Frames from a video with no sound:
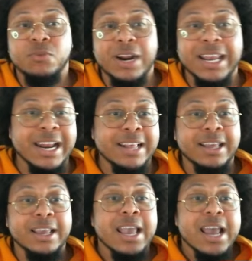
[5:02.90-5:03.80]
running
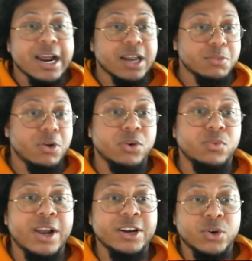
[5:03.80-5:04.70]
anything. I got them all to
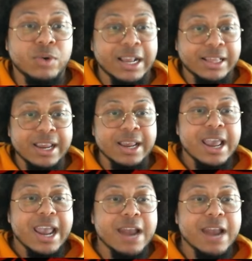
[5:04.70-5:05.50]
run correctly